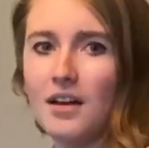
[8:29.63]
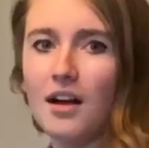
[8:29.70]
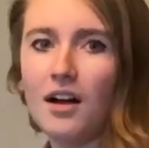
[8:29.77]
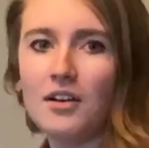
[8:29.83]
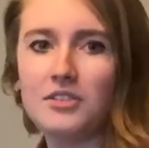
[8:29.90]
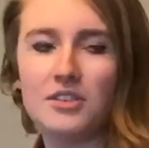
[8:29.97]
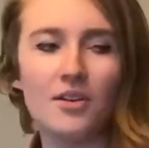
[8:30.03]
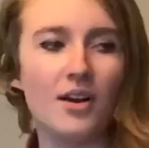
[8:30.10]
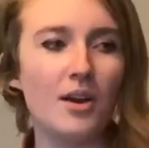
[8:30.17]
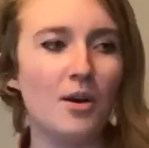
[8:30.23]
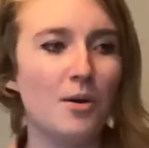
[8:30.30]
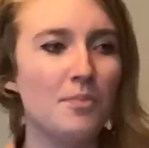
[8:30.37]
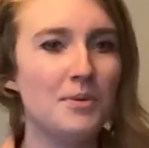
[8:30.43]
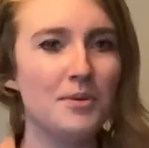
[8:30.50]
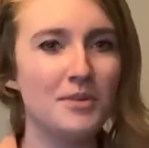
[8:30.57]
Also, I
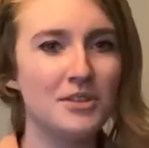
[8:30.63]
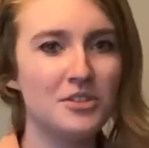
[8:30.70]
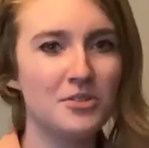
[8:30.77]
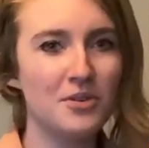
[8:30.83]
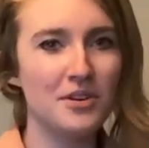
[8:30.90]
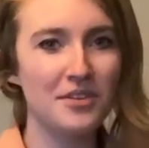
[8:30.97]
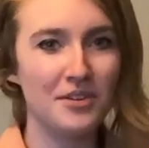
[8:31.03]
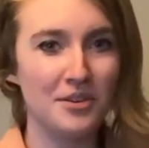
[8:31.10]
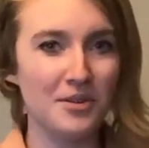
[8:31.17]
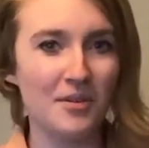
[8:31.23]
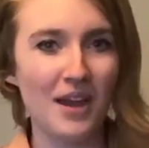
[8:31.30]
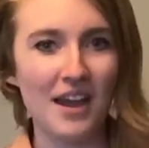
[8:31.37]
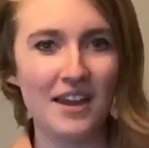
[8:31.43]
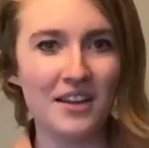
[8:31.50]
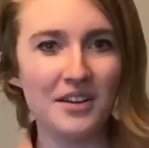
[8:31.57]
hope you enjoyed the new
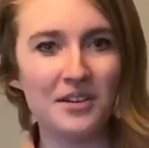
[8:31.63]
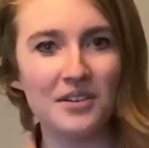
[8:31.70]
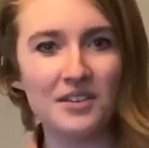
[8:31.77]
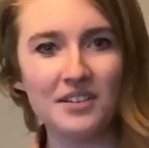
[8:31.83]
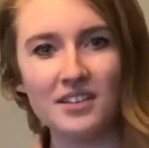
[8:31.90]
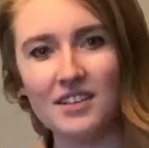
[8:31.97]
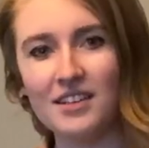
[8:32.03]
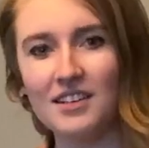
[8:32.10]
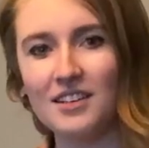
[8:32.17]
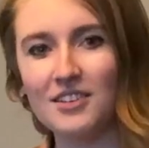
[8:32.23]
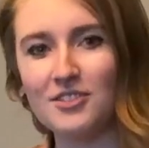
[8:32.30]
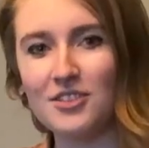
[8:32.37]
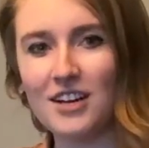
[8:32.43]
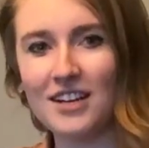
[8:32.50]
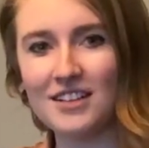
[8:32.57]
angle.
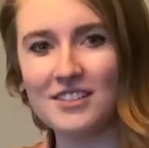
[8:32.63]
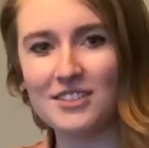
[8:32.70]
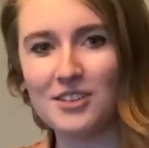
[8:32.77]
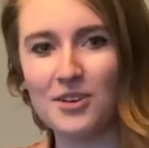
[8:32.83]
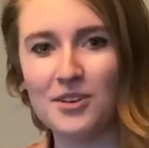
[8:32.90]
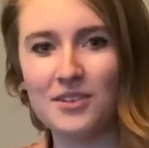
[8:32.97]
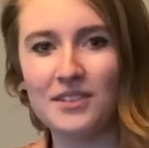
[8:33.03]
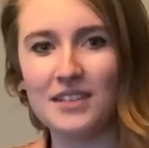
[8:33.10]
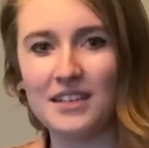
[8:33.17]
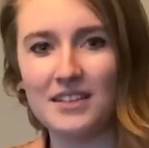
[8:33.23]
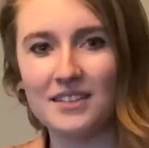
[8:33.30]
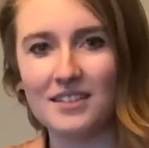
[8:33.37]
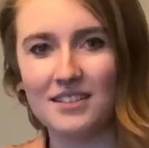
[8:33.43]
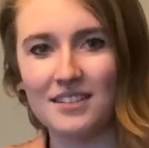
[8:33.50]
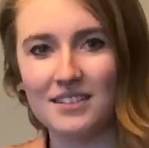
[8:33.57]
Dragon is
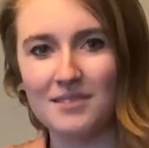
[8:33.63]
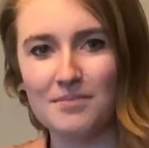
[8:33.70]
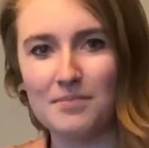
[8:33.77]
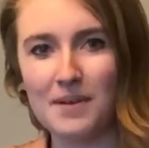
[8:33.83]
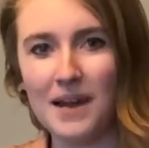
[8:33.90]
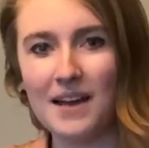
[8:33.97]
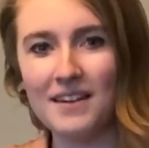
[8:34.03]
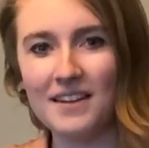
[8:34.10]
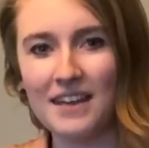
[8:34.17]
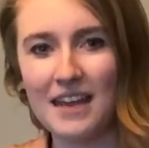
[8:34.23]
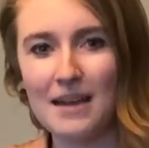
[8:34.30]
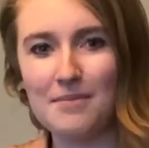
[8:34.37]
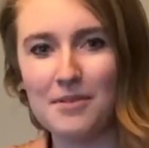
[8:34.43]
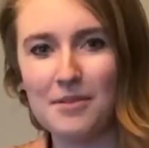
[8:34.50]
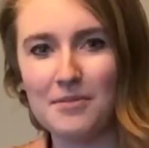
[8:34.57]
currently behind the
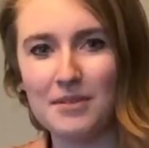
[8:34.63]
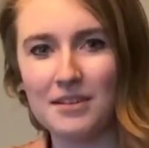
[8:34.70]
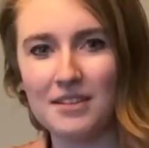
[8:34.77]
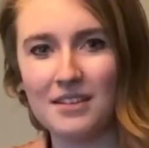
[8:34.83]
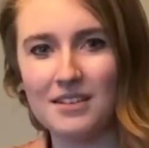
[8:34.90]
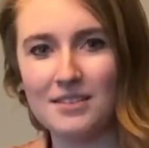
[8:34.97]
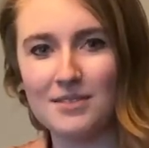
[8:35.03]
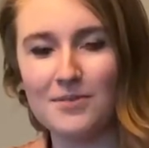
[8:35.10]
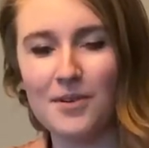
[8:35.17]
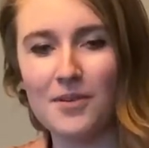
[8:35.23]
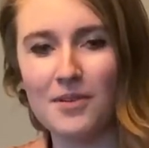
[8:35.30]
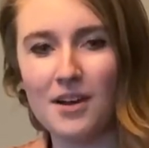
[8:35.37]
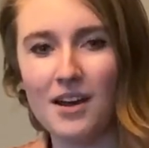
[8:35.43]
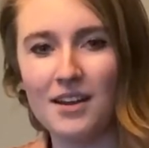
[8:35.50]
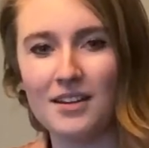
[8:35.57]
camera with his phone
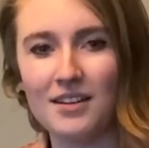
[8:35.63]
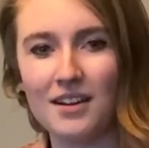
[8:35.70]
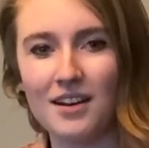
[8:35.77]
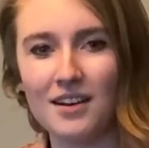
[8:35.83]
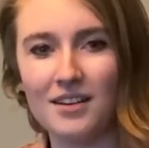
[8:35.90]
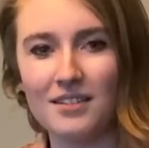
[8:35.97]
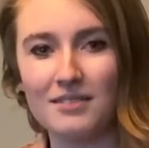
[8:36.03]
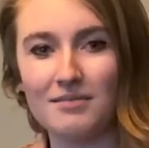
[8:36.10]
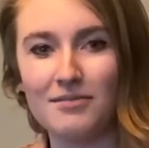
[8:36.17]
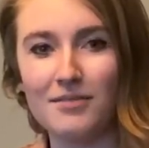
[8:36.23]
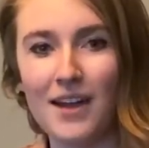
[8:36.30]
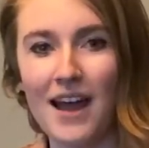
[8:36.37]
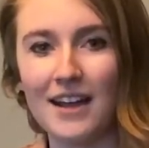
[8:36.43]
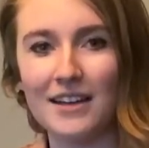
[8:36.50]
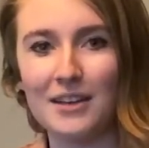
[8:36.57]
on a
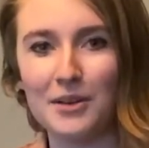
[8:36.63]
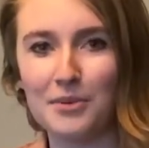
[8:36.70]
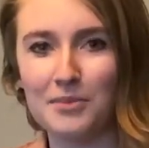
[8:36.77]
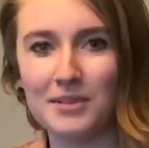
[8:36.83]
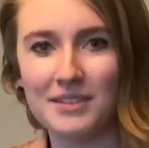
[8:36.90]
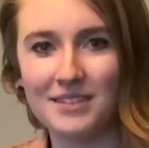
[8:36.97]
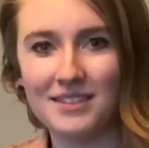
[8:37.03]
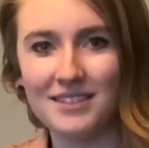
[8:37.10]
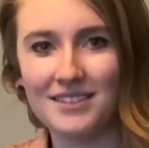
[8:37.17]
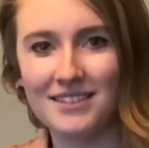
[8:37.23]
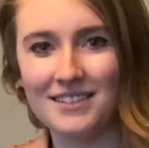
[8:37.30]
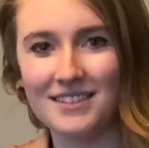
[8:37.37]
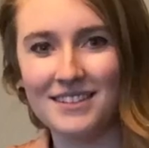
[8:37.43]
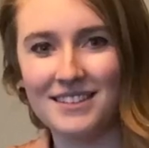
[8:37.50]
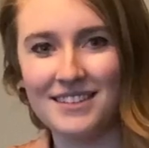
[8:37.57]
vacuum.
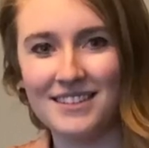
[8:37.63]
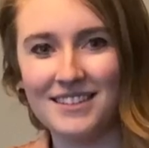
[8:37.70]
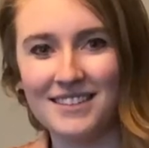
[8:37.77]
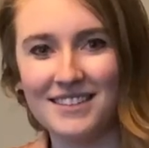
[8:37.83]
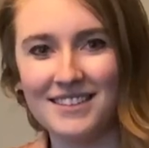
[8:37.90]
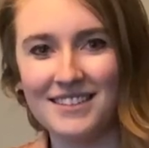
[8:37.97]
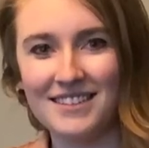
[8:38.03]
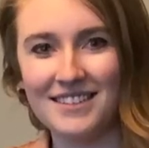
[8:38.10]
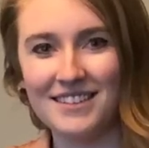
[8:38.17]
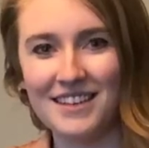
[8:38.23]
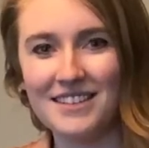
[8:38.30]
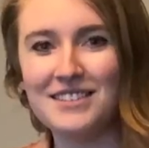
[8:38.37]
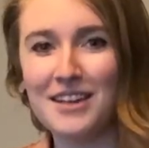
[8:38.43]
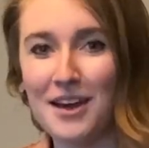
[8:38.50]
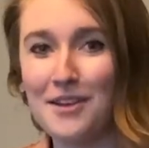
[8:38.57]

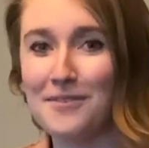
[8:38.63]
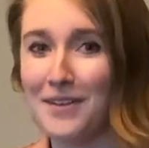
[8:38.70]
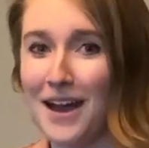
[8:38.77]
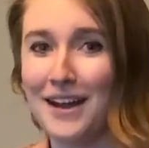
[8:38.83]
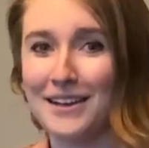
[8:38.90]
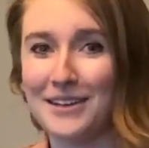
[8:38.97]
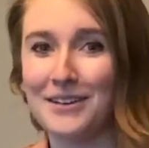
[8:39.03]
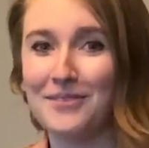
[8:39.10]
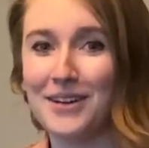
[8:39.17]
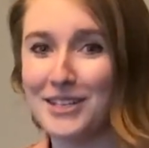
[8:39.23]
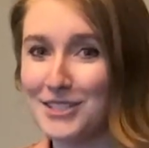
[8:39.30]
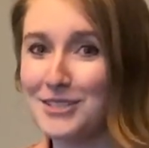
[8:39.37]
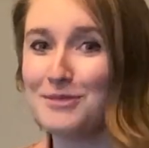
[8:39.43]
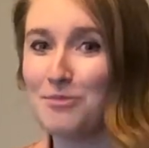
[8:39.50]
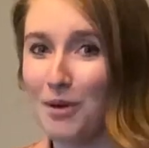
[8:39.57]
It's on a vacuum. I
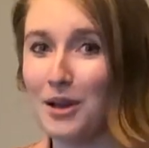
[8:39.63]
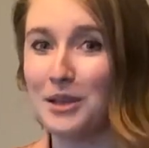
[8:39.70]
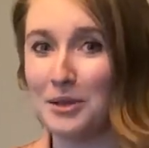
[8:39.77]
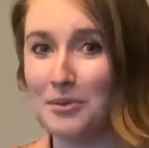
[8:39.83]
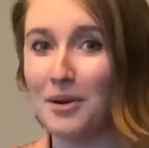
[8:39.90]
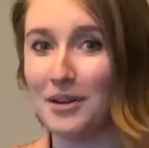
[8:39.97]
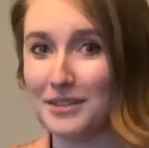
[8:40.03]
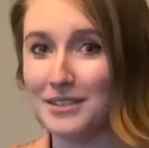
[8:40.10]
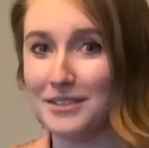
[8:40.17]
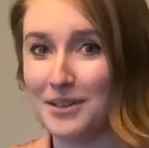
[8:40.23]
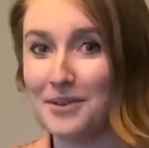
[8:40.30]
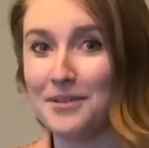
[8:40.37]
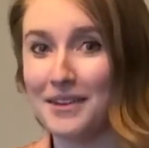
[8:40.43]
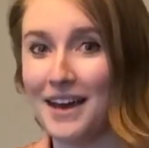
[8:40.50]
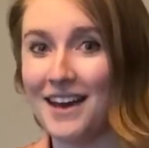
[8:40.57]
just want you all to
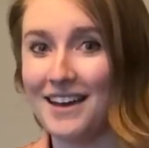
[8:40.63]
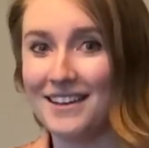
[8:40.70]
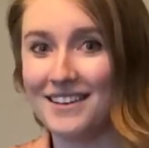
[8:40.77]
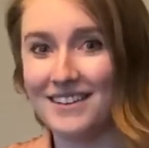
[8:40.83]
know that.